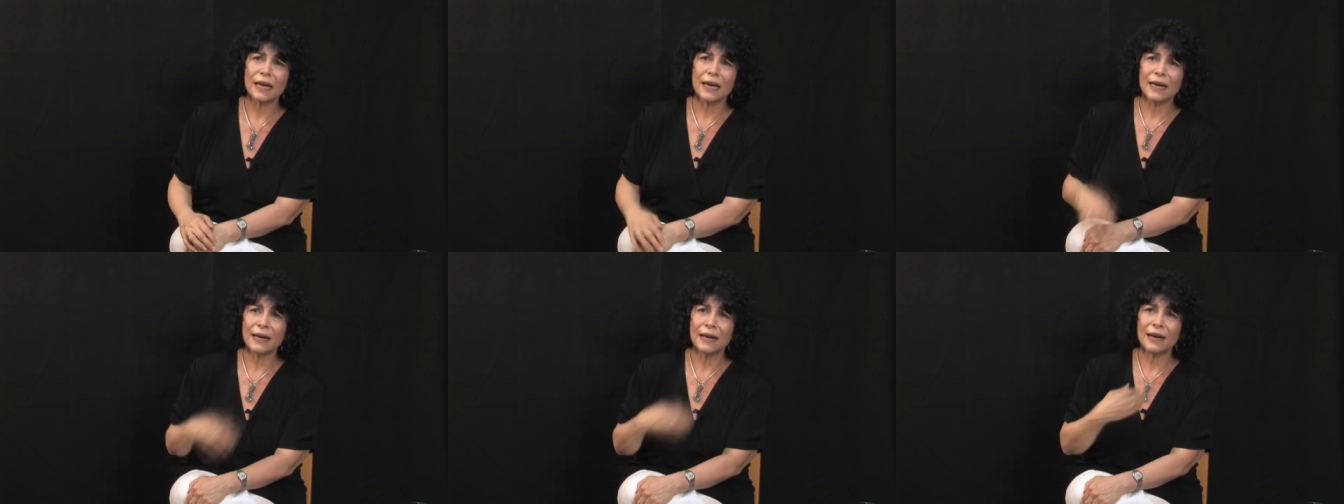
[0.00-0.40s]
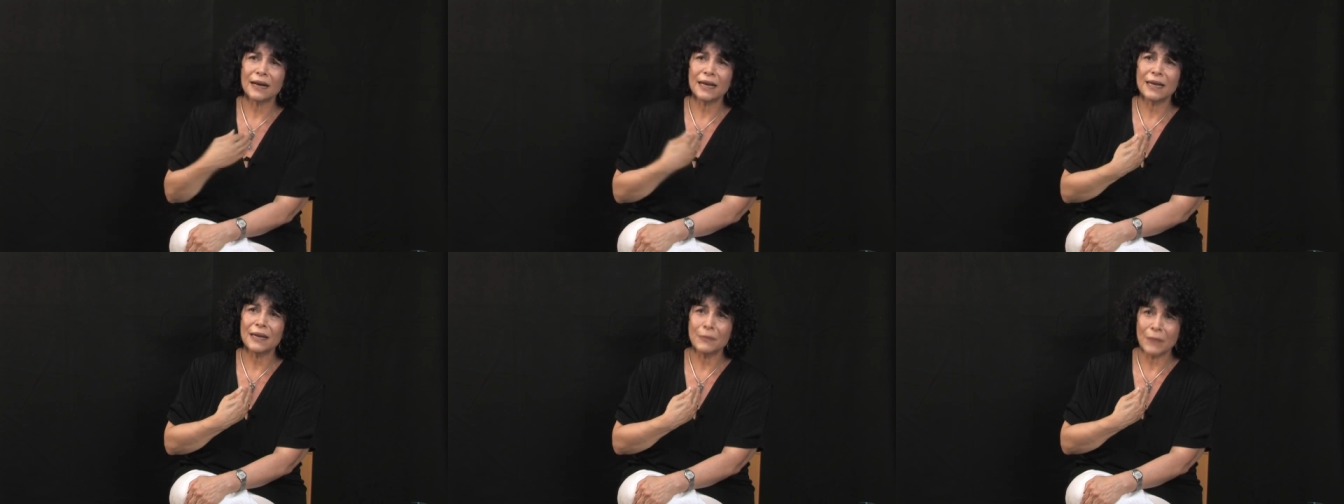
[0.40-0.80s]
And
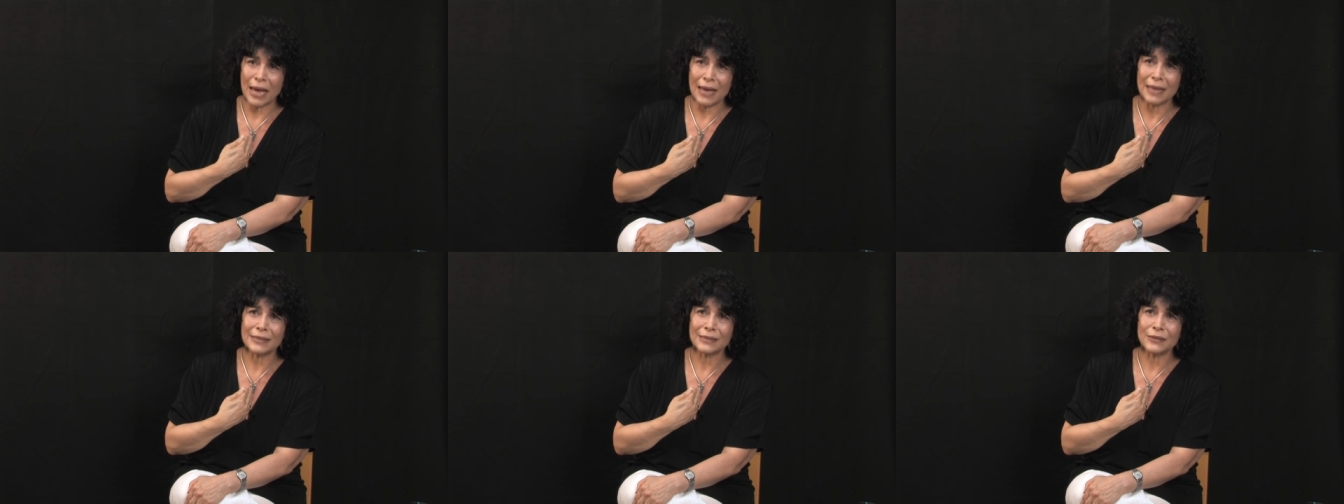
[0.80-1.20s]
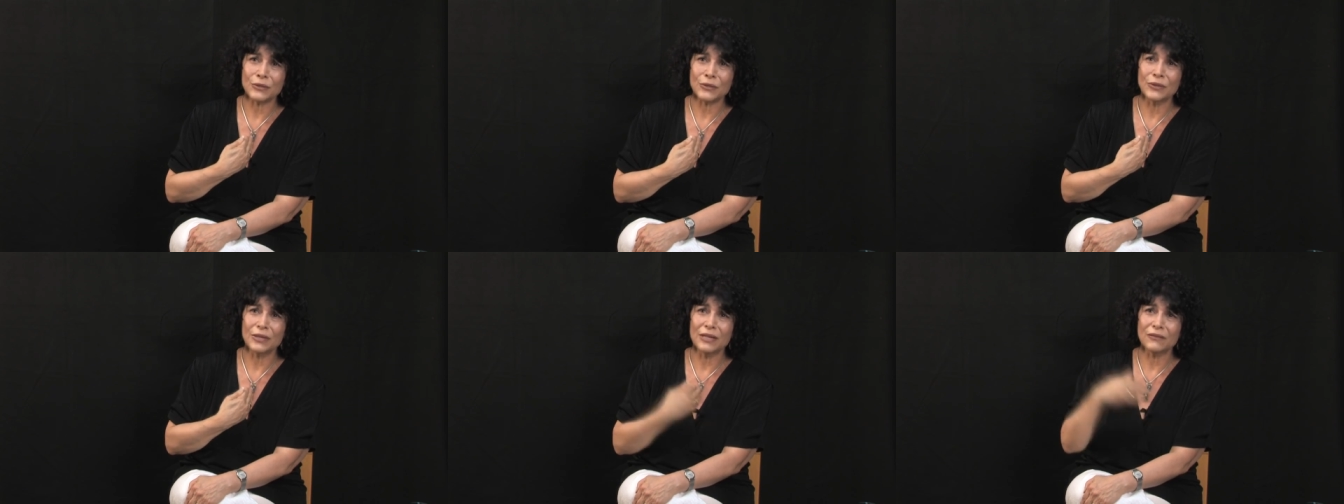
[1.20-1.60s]
I am asked
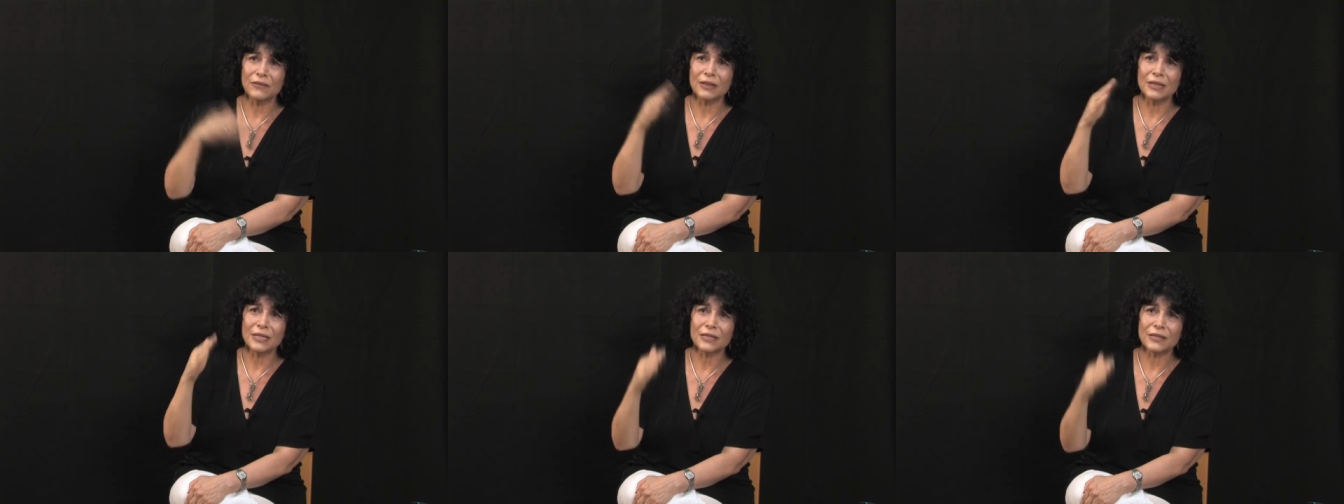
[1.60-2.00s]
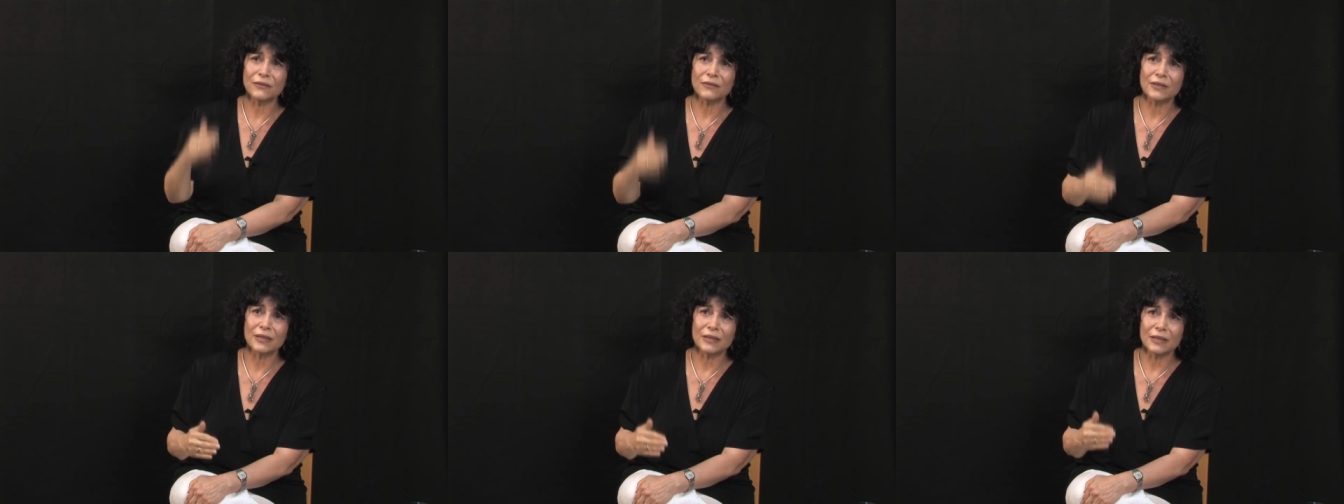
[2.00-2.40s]
to give a list
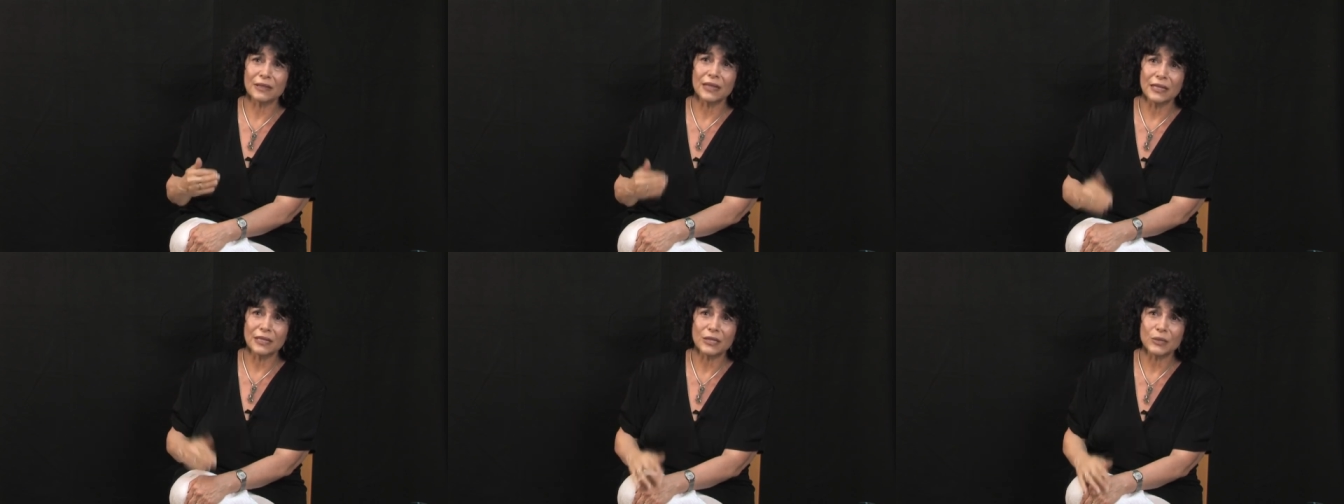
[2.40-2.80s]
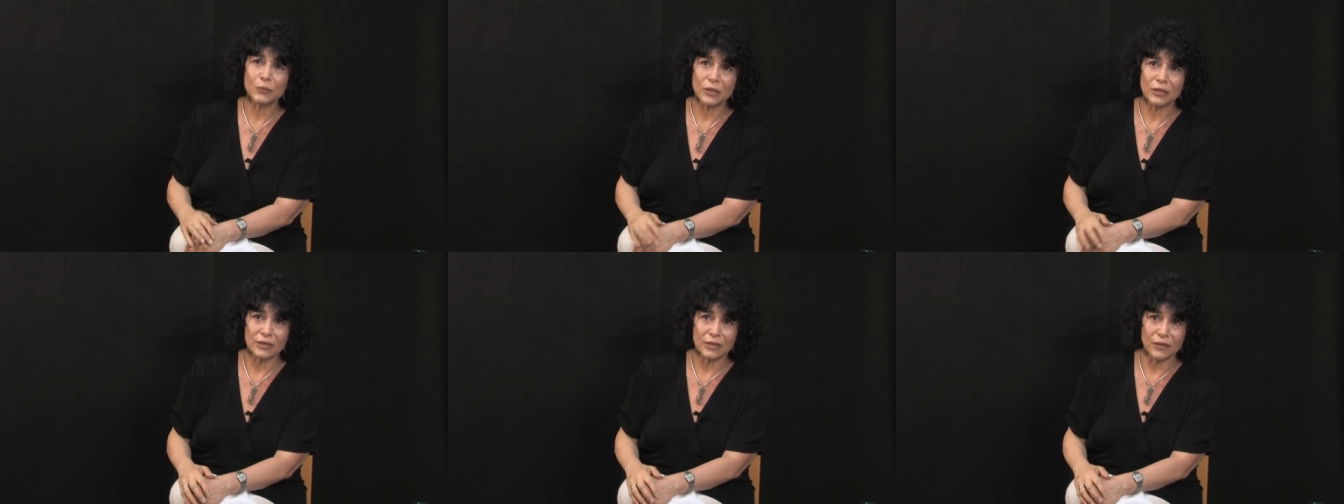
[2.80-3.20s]
of the
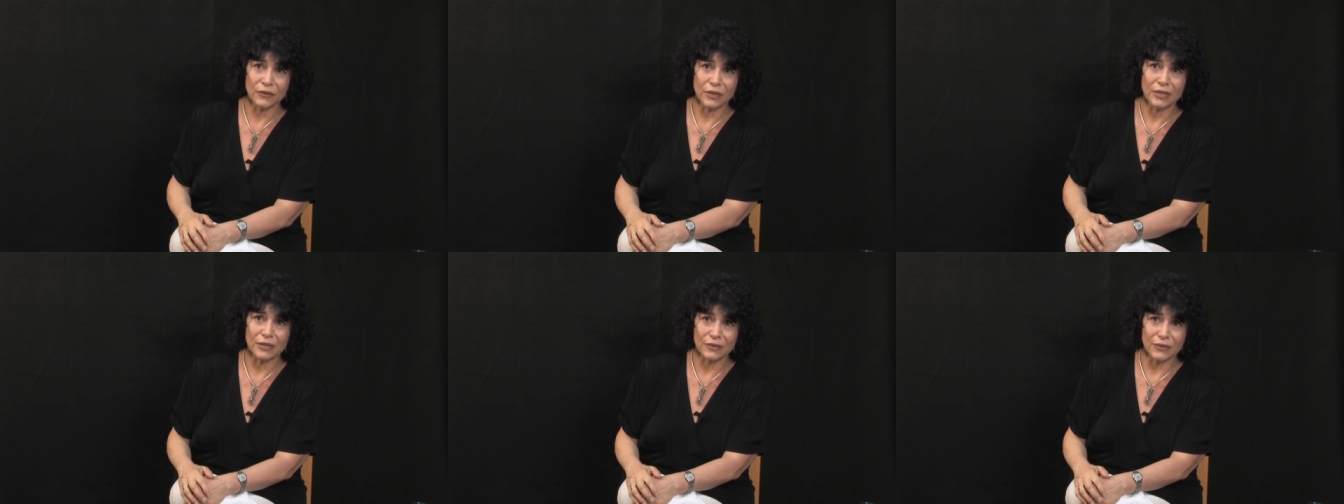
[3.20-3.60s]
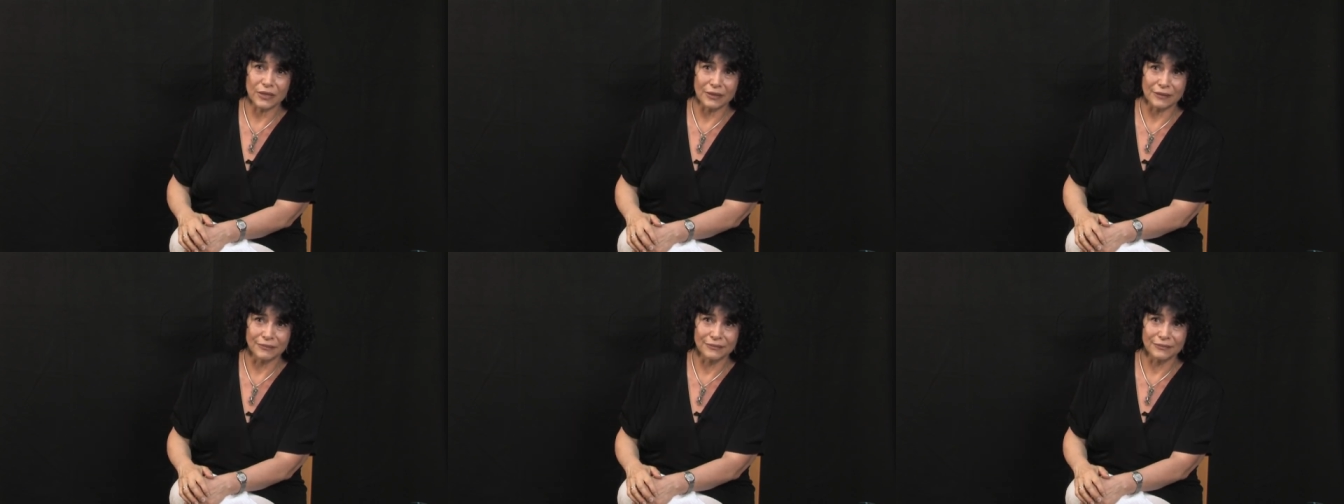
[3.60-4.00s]
latest books that Grit has
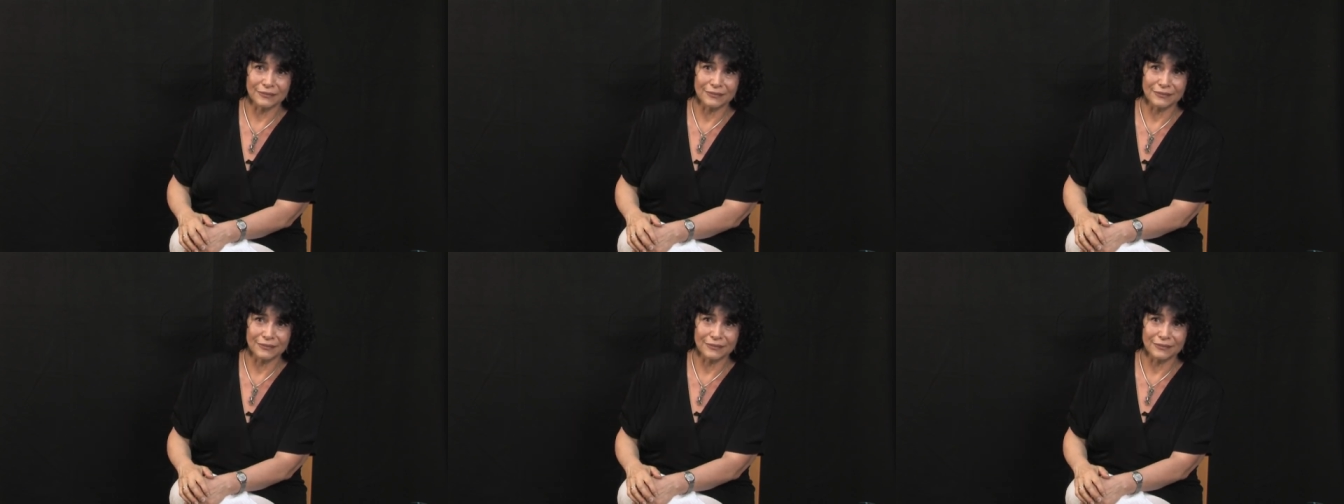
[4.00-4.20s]
written.